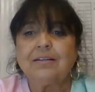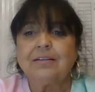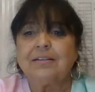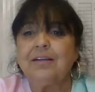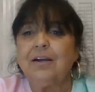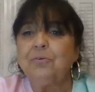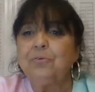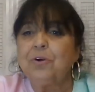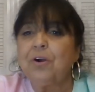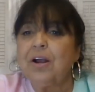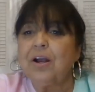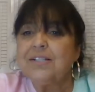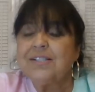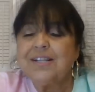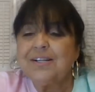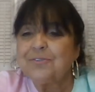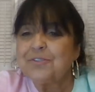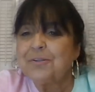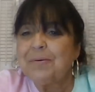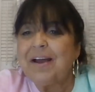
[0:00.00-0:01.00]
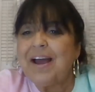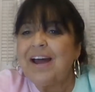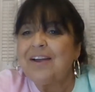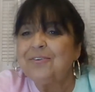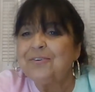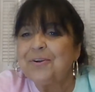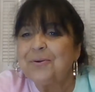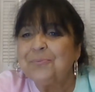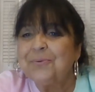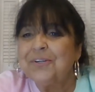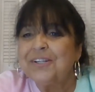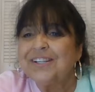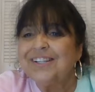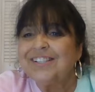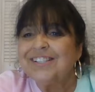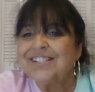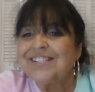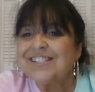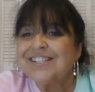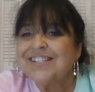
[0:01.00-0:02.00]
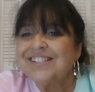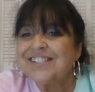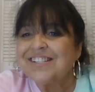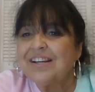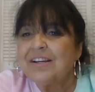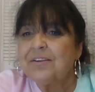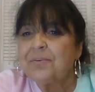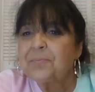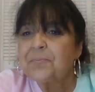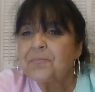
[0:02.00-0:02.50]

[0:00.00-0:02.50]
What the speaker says: Go crazy on something. I don't know what Kelly says. Huh?